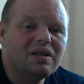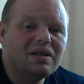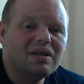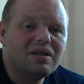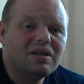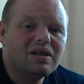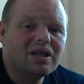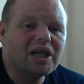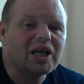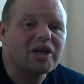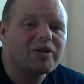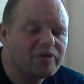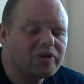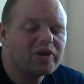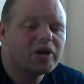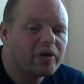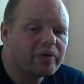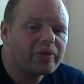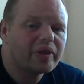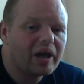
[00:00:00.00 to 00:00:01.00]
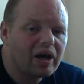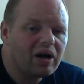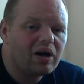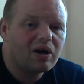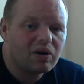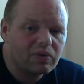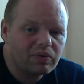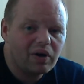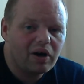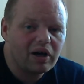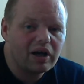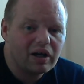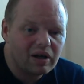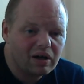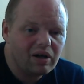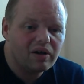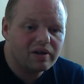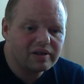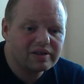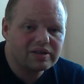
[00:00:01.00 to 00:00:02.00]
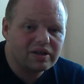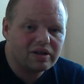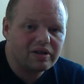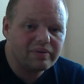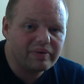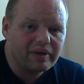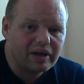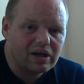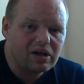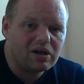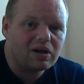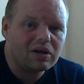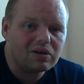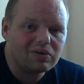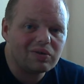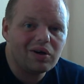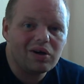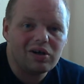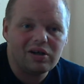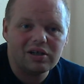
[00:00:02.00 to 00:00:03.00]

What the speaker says: Even though they are right, a lot of the time they are right.